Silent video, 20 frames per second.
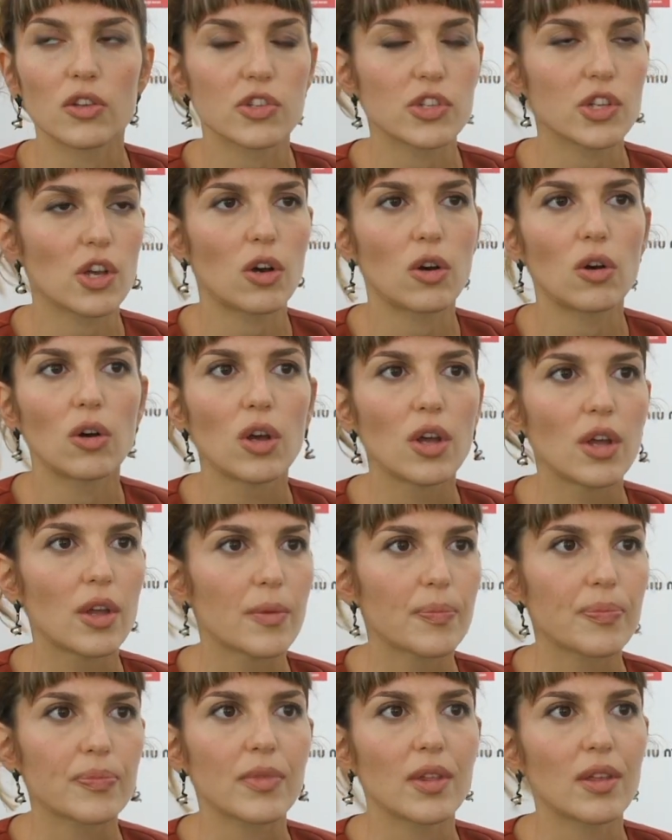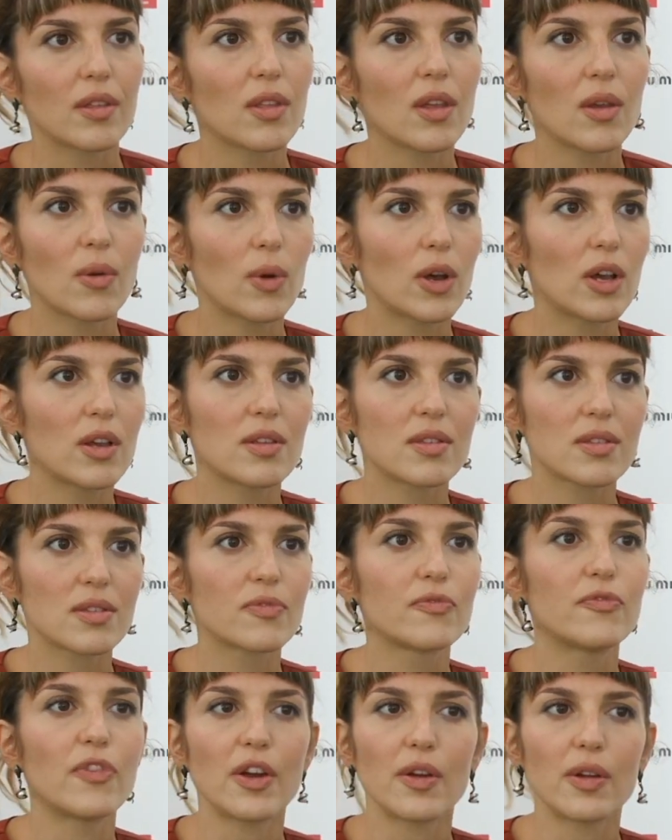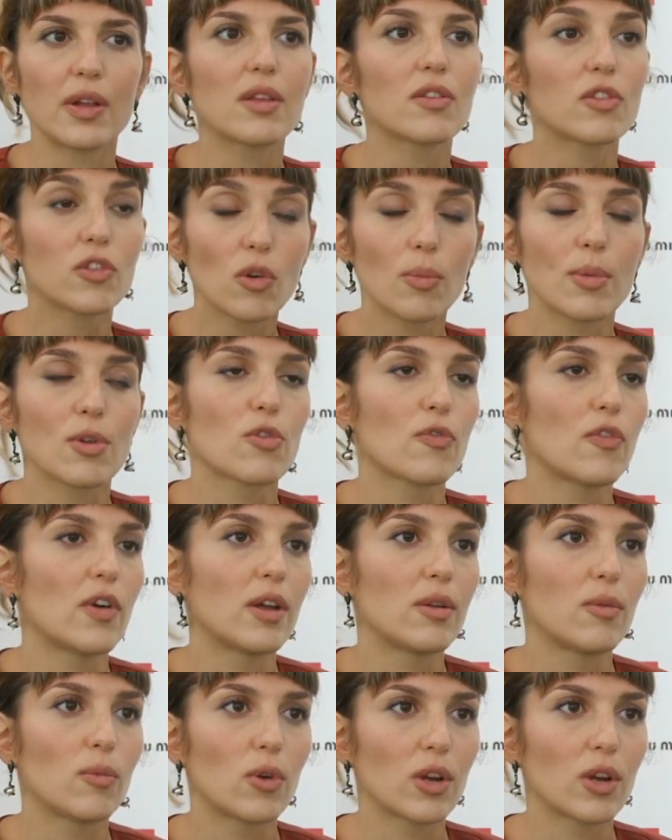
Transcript: So it was very, so much fun